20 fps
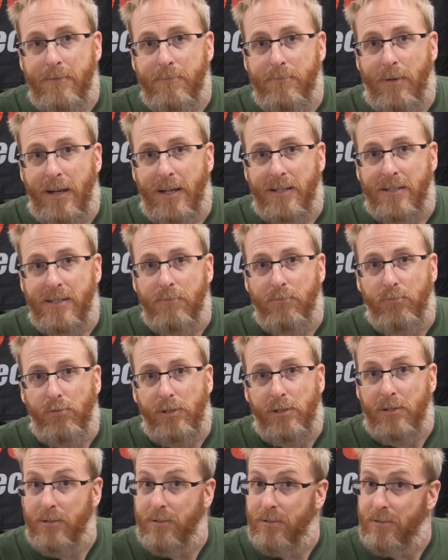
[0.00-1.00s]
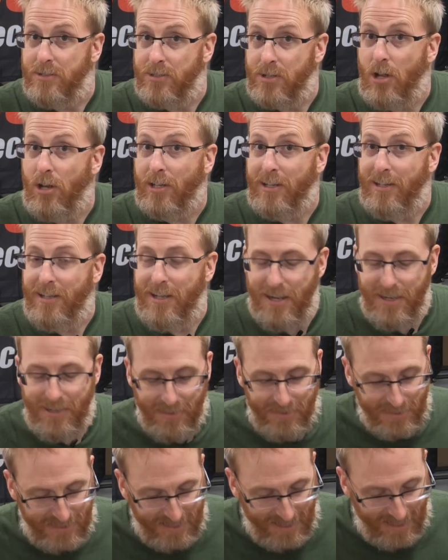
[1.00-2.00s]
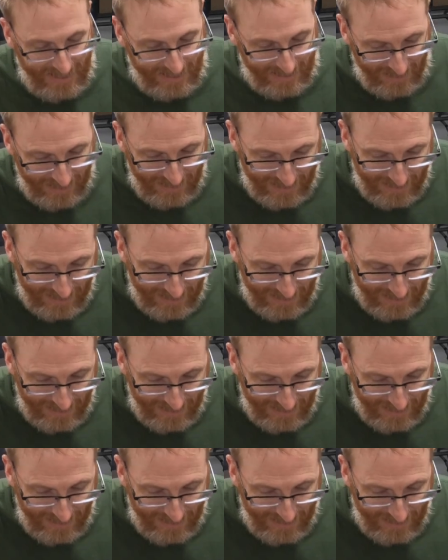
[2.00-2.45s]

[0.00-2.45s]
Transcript: by simply installing it into the tank.